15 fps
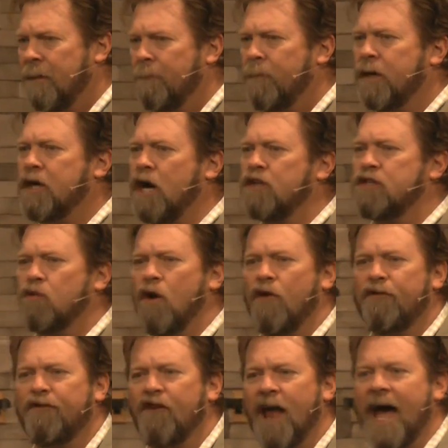Because we're
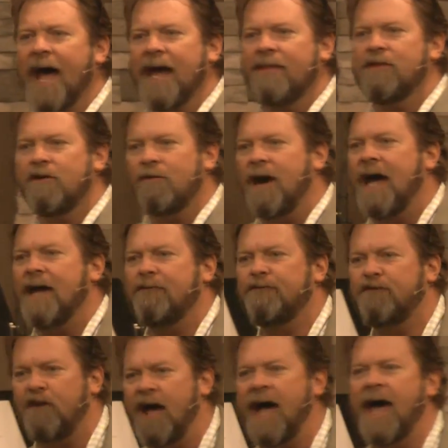flying the right
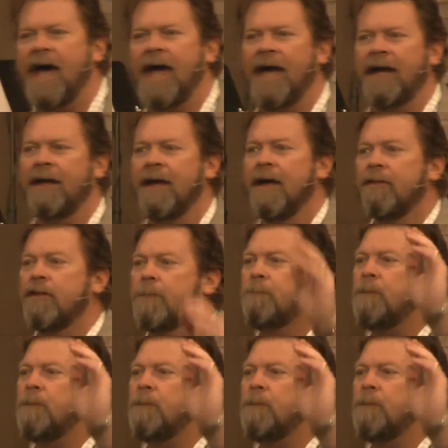flag. The